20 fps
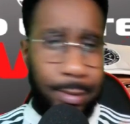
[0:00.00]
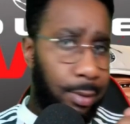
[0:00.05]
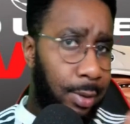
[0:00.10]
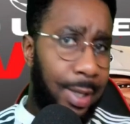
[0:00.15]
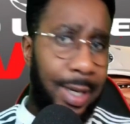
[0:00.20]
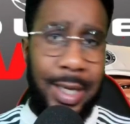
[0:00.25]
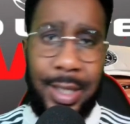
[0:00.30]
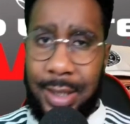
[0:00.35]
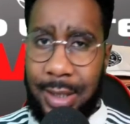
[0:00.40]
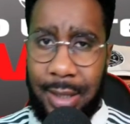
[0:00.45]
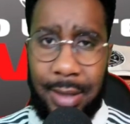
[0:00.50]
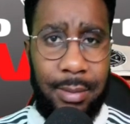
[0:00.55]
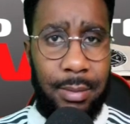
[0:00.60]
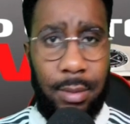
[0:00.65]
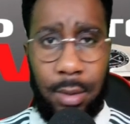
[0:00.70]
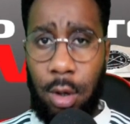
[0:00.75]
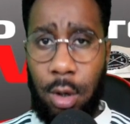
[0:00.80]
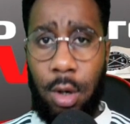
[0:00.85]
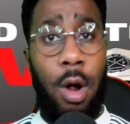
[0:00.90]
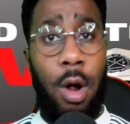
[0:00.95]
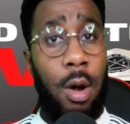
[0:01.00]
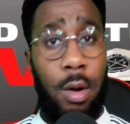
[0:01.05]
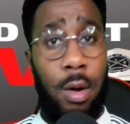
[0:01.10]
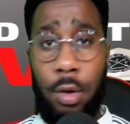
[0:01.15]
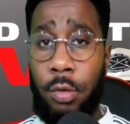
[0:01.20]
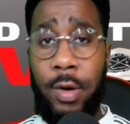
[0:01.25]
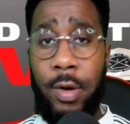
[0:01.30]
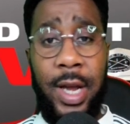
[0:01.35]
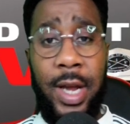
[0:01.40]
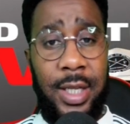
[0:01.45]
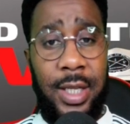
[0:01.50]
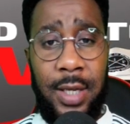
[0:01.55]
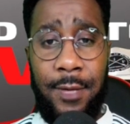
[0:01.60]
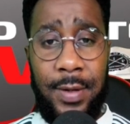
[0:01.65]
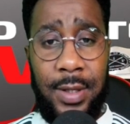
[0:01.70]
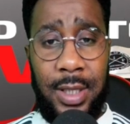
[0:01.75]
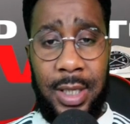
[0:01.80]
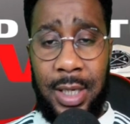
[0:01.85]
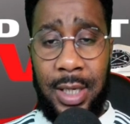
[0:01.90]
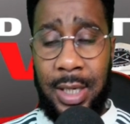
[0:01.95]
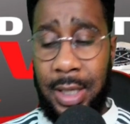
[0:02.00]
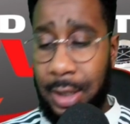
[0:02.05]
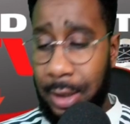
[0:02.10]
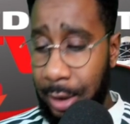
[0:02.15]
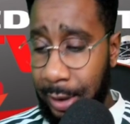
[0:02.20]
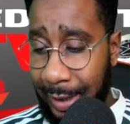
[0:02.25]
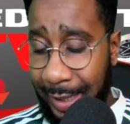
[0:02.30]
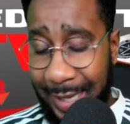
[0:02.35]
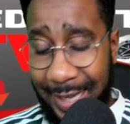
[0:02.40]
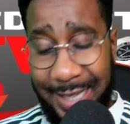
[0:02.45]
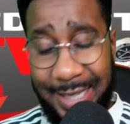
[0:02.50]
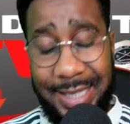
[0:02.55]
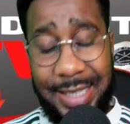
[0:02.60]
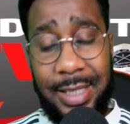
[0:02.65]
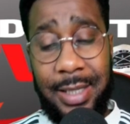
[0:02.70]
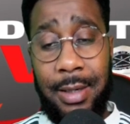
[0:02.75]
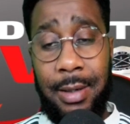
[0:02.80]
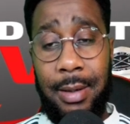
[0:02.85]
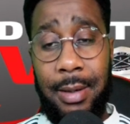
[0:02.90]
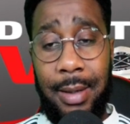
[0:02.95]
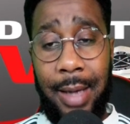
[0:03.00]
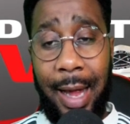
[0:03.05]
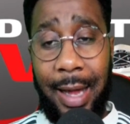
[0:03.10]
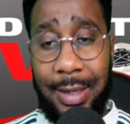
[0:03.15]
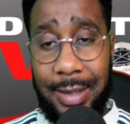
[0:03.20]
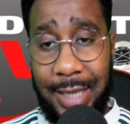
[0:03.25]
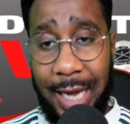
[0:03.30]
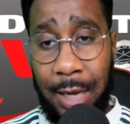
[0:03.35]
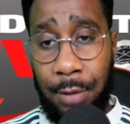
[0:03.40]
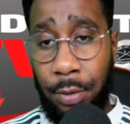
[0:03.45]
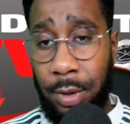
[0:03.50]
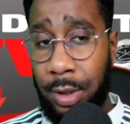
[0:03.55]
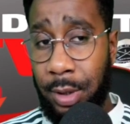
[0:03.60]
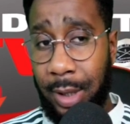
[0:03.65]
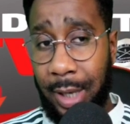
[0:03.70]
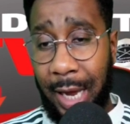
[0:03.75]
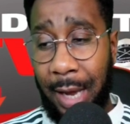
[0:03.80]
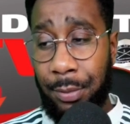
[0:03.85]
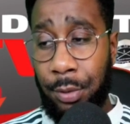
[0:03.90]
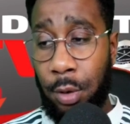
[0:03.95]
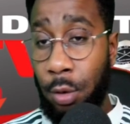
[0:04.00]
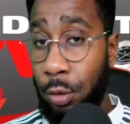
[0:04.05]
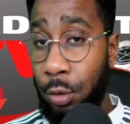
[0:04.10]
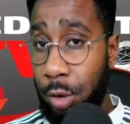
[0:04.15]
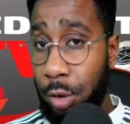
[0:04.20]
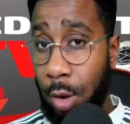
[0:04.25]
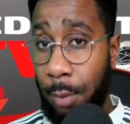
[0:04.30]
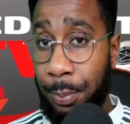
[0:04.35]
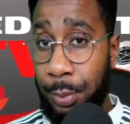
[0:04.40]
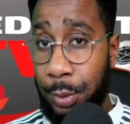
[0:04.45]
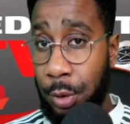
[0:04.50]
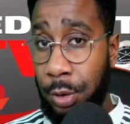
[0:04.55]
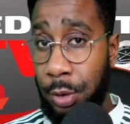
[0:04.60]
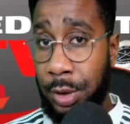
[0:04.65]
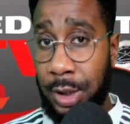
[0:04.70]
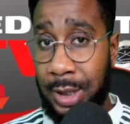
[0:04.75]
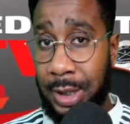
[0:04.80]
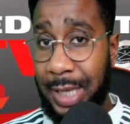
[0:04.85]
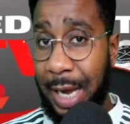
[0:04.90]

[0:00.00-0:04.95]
decent creativity, decent at times when it came to those opportunities.